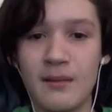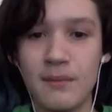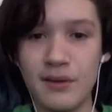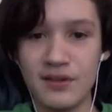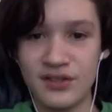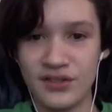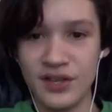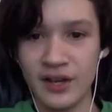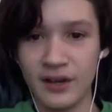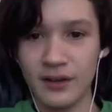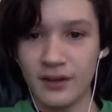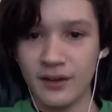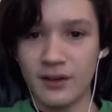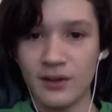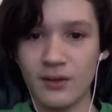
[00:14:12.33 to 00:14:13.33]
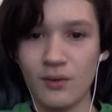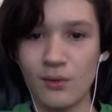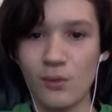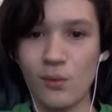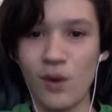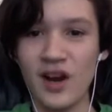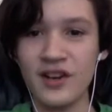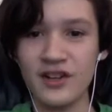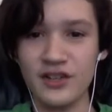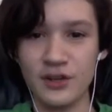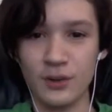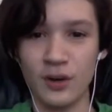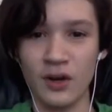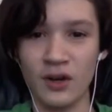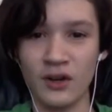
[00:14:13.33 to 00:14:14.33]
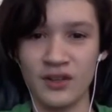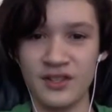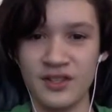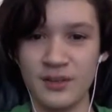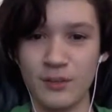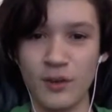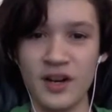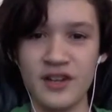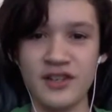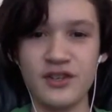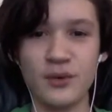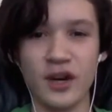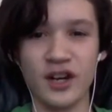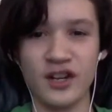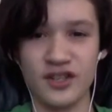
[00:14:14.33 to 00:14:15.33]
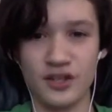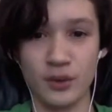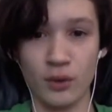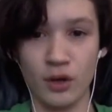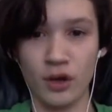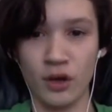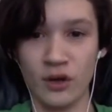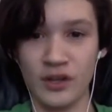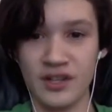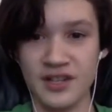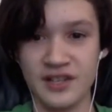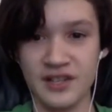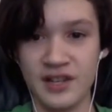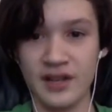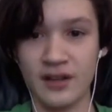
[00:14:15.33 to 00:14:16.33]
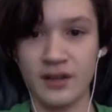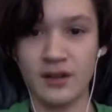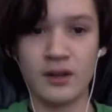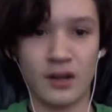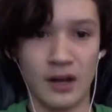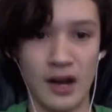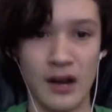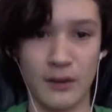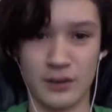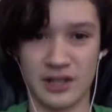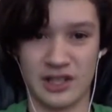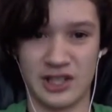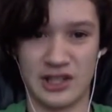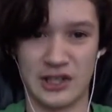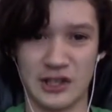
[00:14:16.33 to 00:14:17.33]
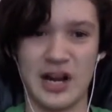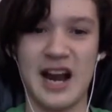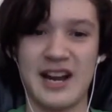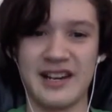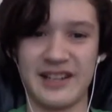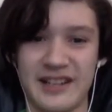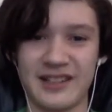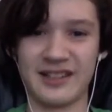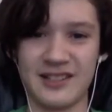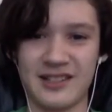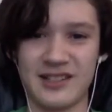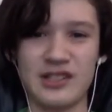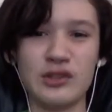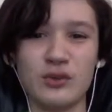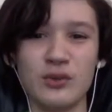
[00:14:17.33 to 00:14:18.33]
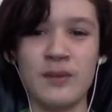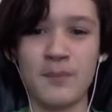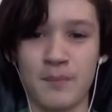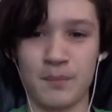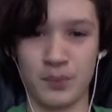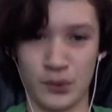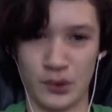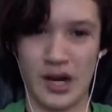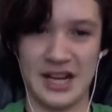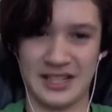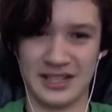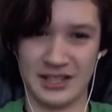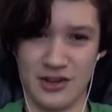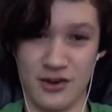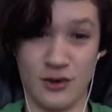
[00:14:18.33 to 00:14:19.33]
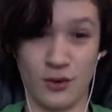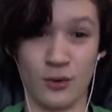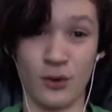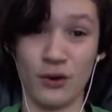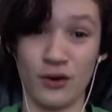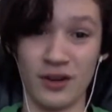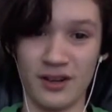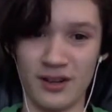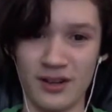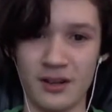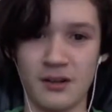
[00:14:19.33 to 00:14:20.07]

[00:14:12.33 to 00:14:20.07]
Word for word: Piz said, why did you hide? Why did you hide so hard? He said. I was trying to impress you.